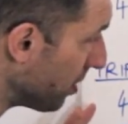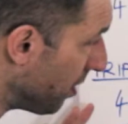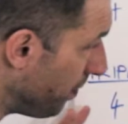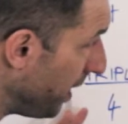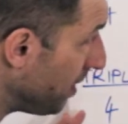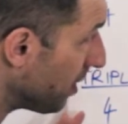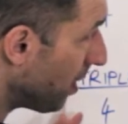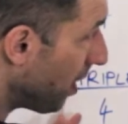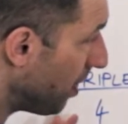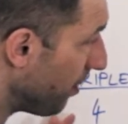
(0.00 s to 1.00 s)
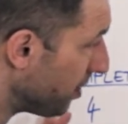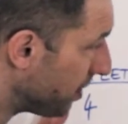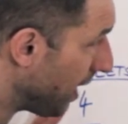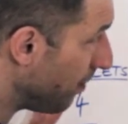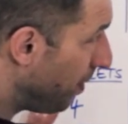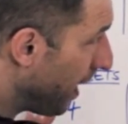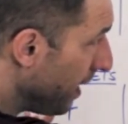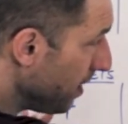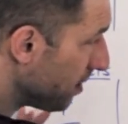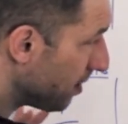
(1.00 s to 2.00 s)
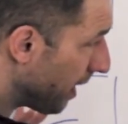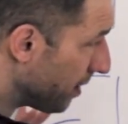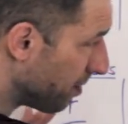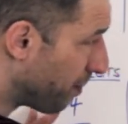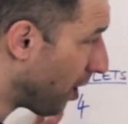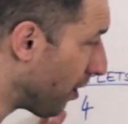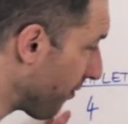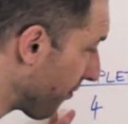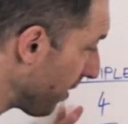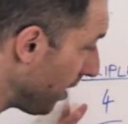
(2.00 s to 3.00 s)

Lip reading: the beat, are in the same place as above,